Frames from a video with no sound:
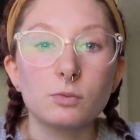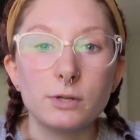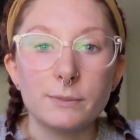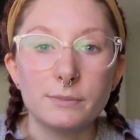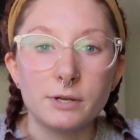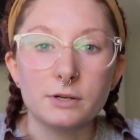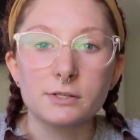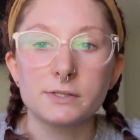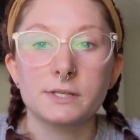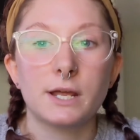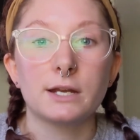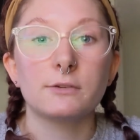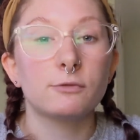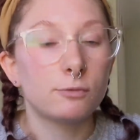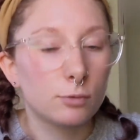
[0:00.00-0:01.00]
re-pierced
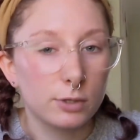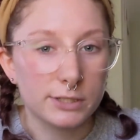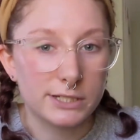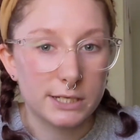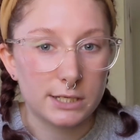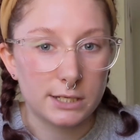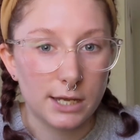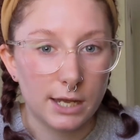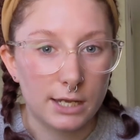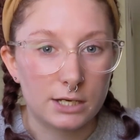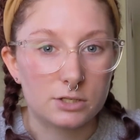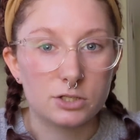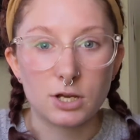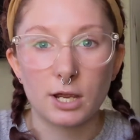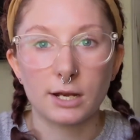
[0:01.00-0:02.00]
at a 14
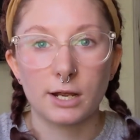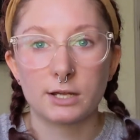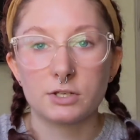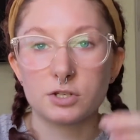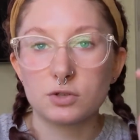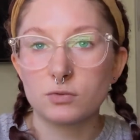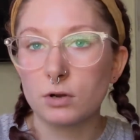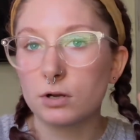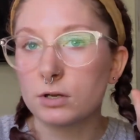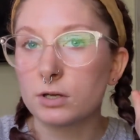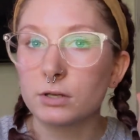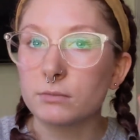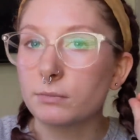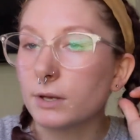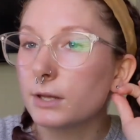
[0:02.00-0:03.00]
gauge and I shrunk
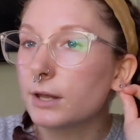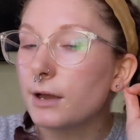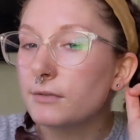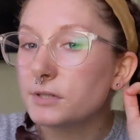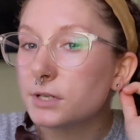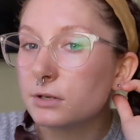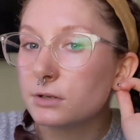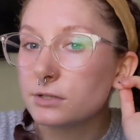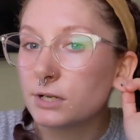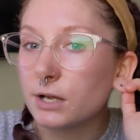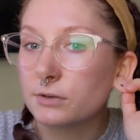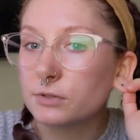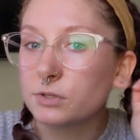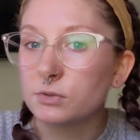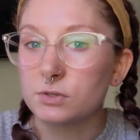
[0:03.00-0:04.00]
my left ear
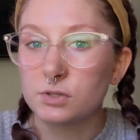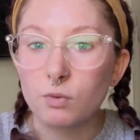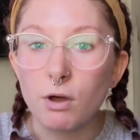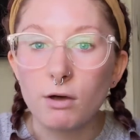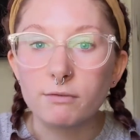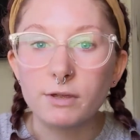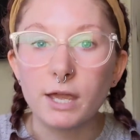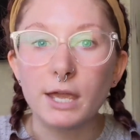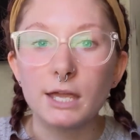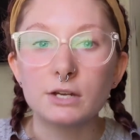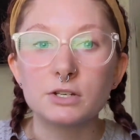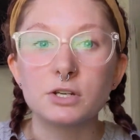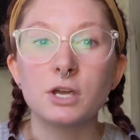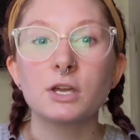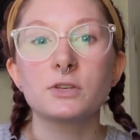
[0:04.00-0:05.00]
down to a 12
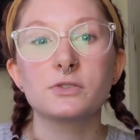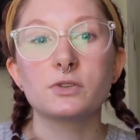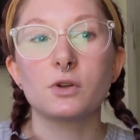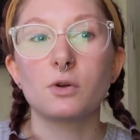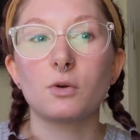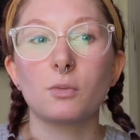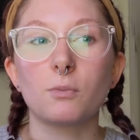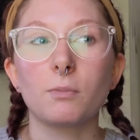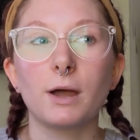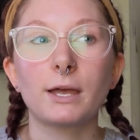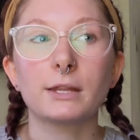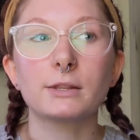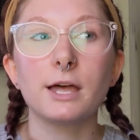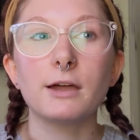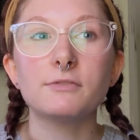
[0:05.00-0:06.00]
gauge. So my
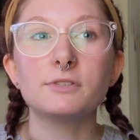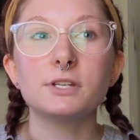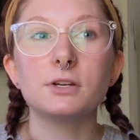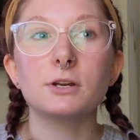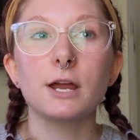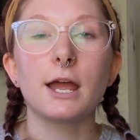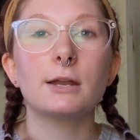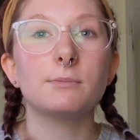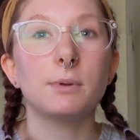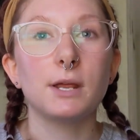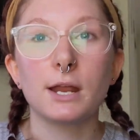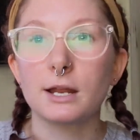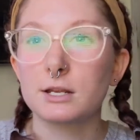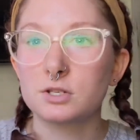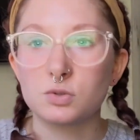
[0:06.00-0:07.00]
left ear had been
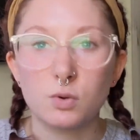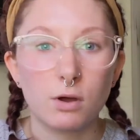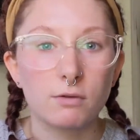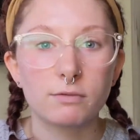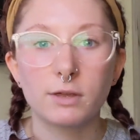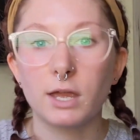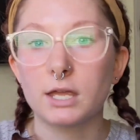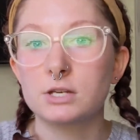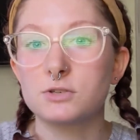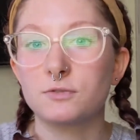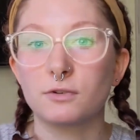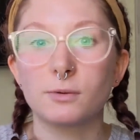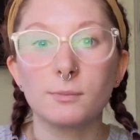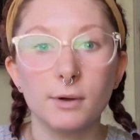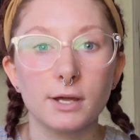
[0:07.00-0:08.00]
at a 12 gauge
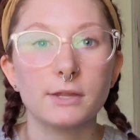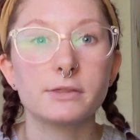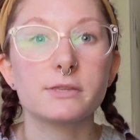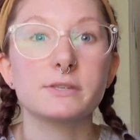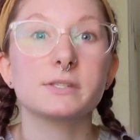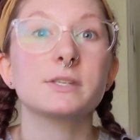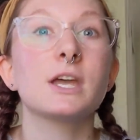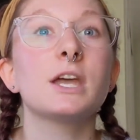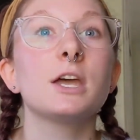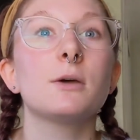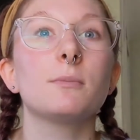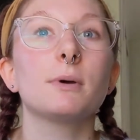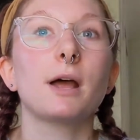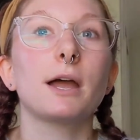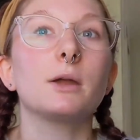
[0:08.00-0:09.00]
for months,
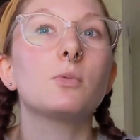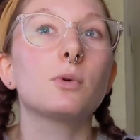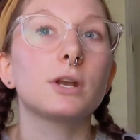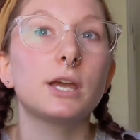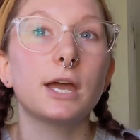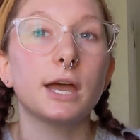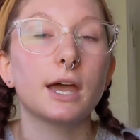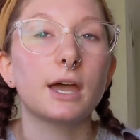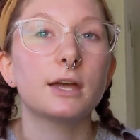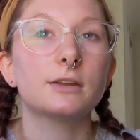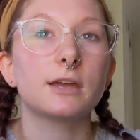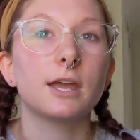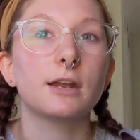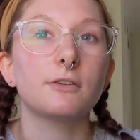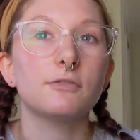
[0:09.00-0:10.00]
but I went ahead
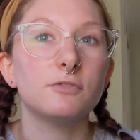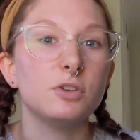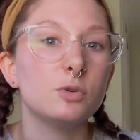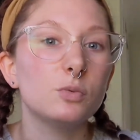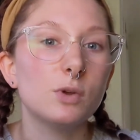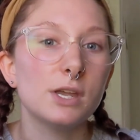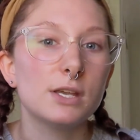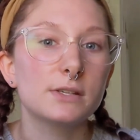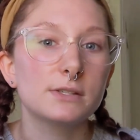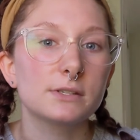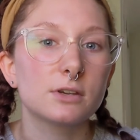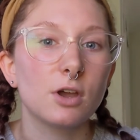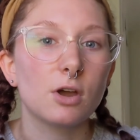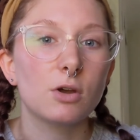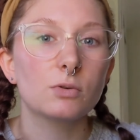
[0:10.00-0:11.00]
and a few weeks
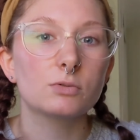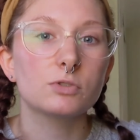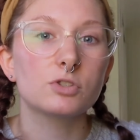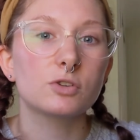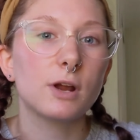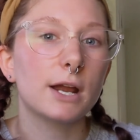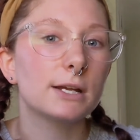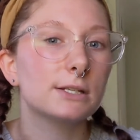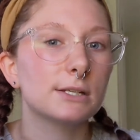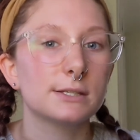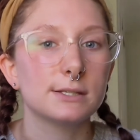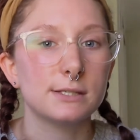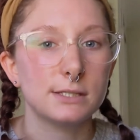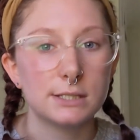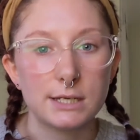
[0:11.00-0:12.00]
ago tried to
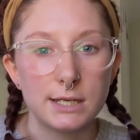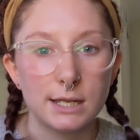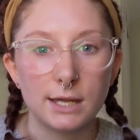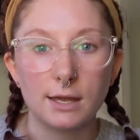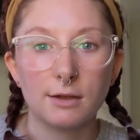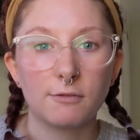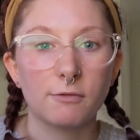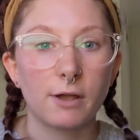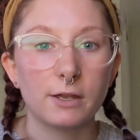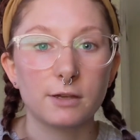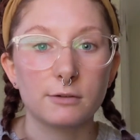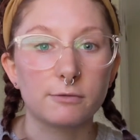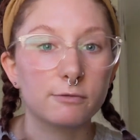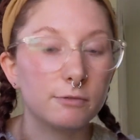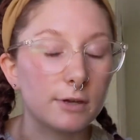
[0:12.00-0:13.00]
see if I
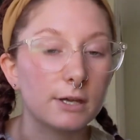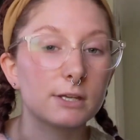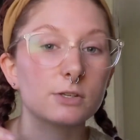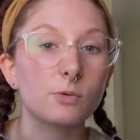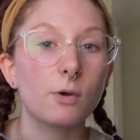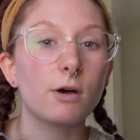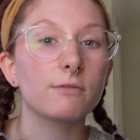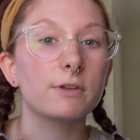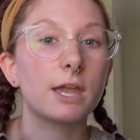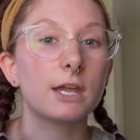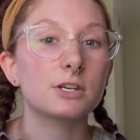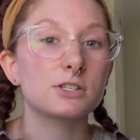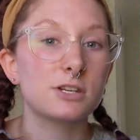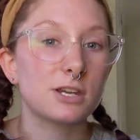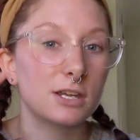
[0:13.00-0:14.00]
could fit a 12
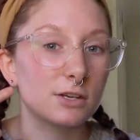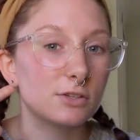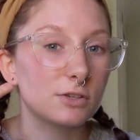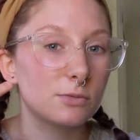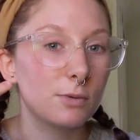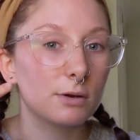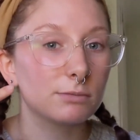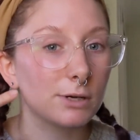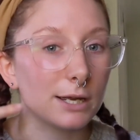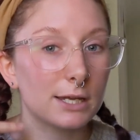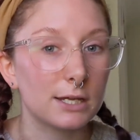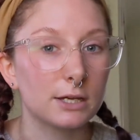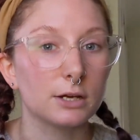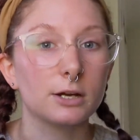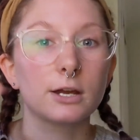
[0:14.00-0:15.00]
gauge into my right
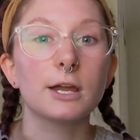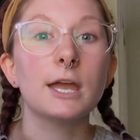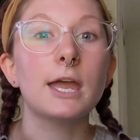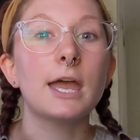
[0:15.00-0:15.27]
ear,